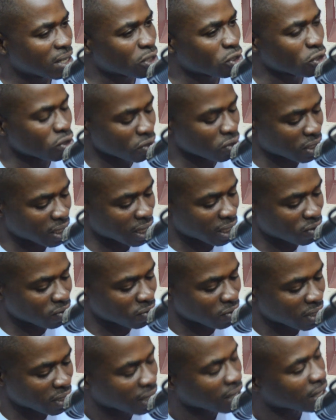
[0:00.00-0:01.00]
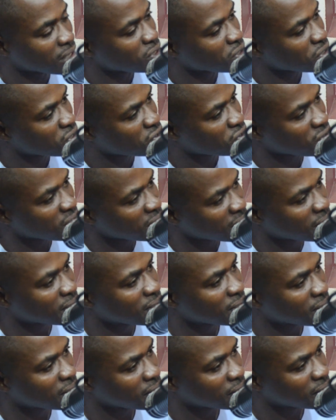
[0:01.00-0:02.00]
So you start looking at your
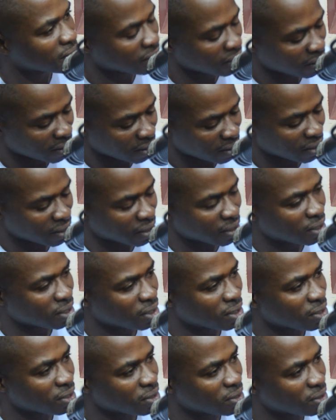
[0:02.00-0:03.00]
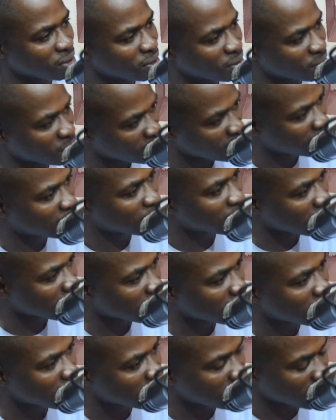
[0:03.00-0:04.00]
strength, your
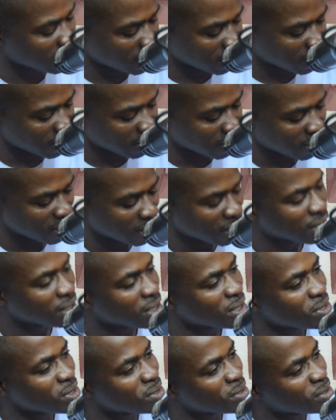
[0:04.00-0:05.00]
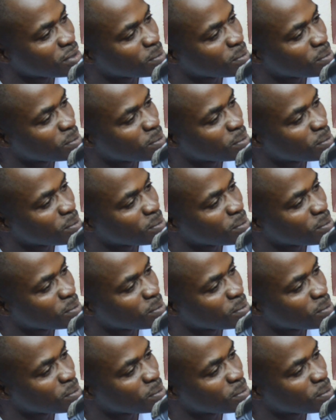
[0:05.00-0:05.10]
weaknesses, your